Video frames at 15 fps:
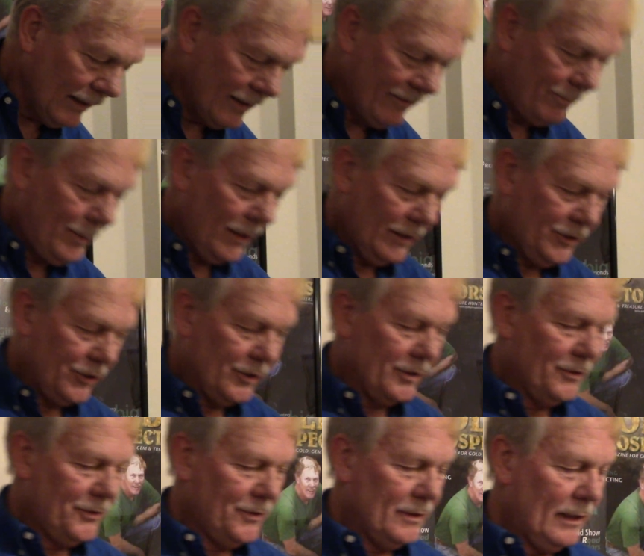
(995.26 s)
of
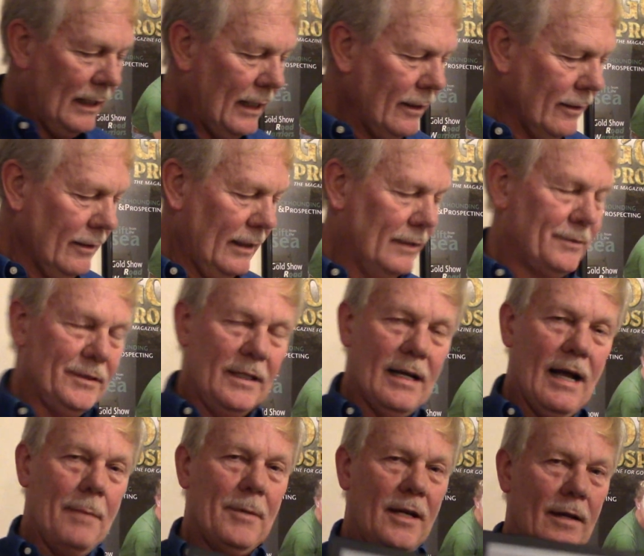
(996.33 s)
pictures, here is a
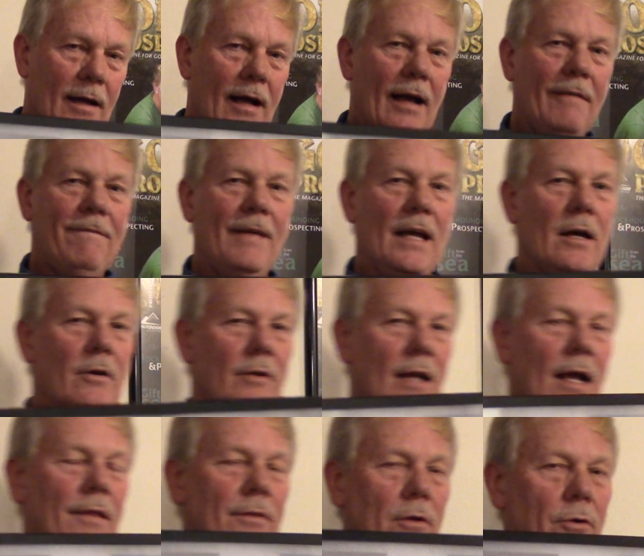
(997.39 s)
diamond I found
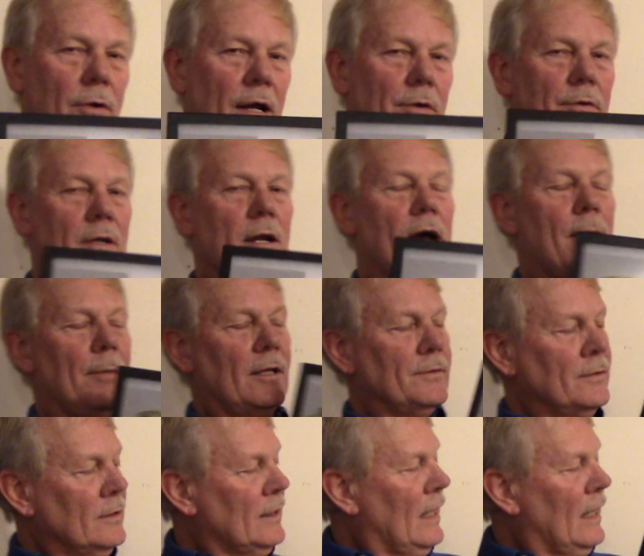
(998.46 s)
at the Crater of Diamond.